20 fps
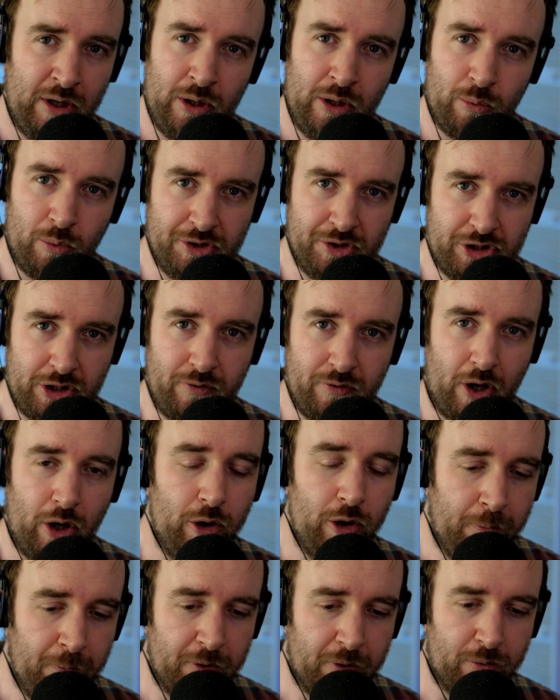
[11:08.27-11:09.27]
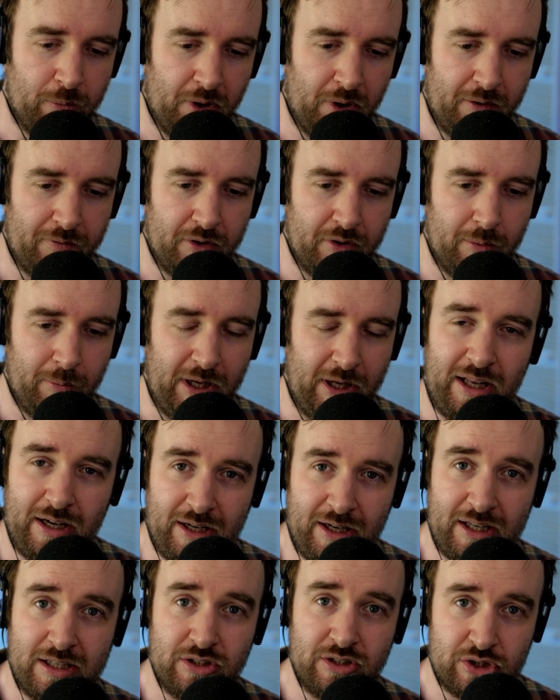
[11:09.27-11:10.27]
Once you've opened one of them, it
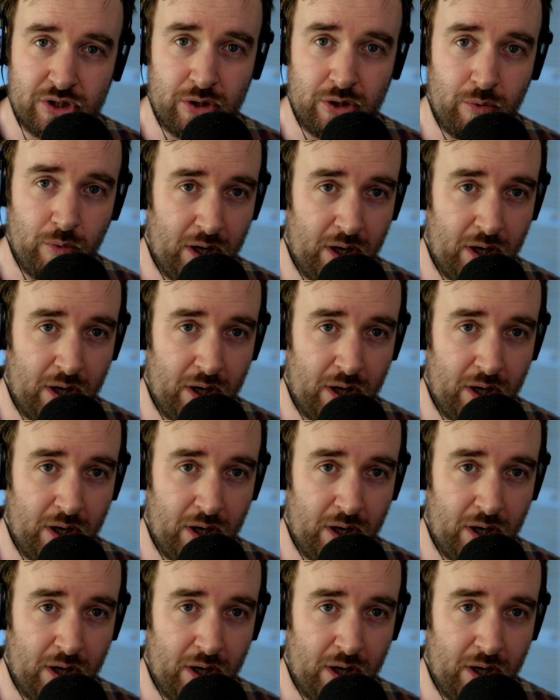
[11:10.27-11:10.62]
leads to